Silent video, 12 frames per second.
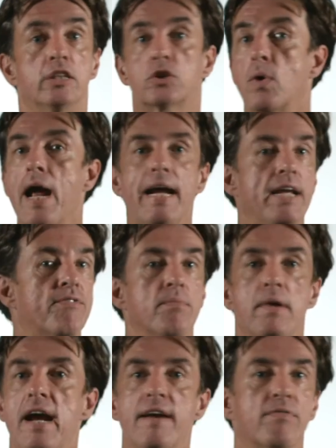Try it
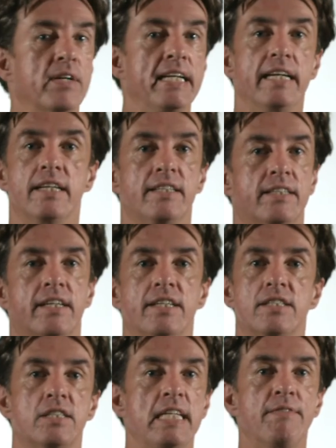from every
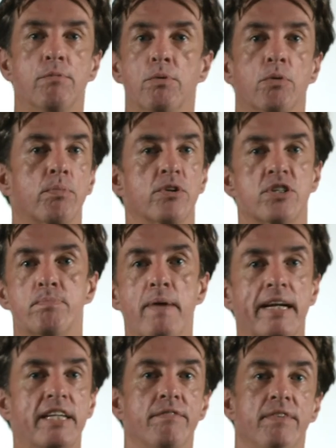conceivable
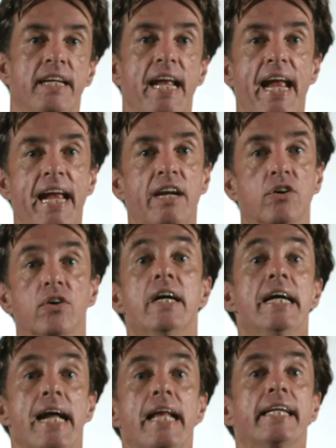perspective and angle
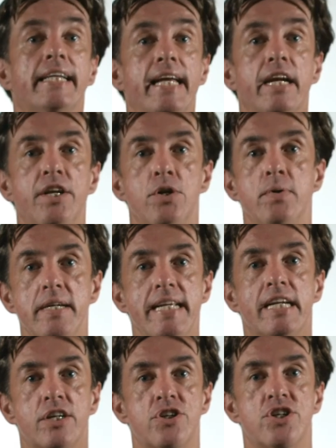and get a
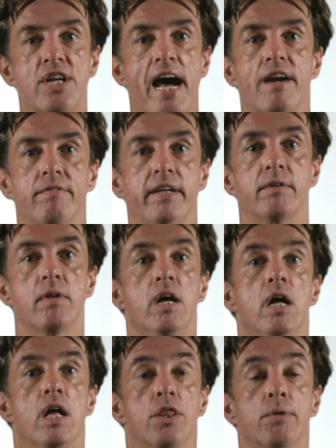unique shot of it.
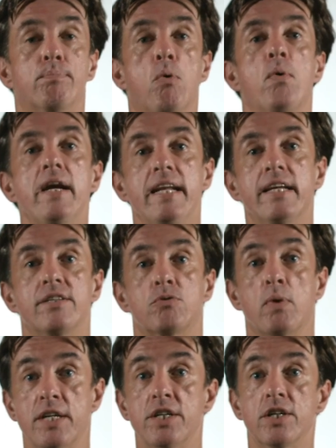The point
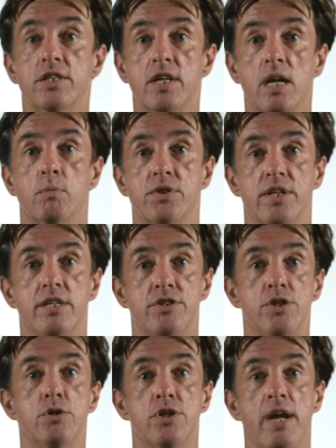is, when you're done with
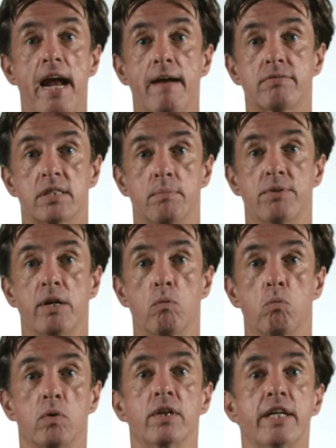this, you should have
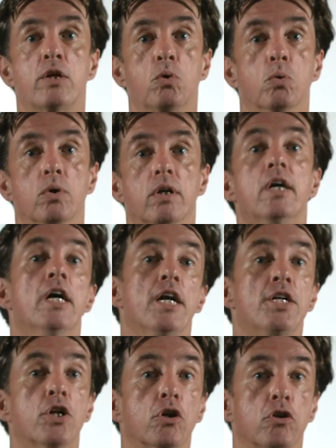something really cool.
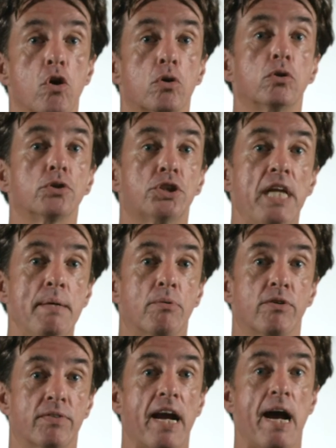Your local
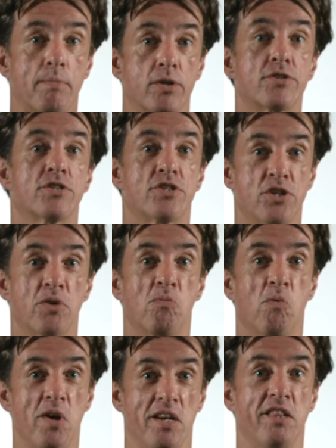chamber of commerce should
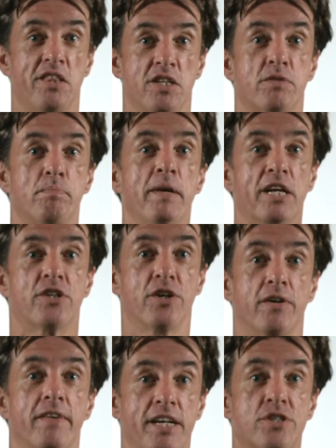want this
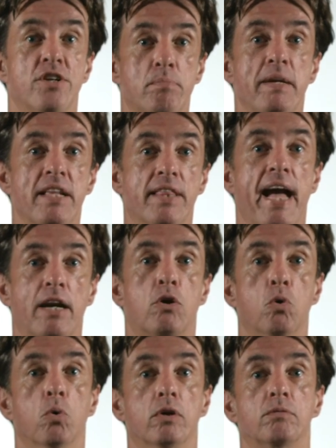picture. It should be that
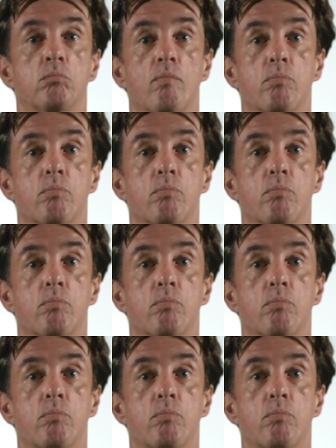cool.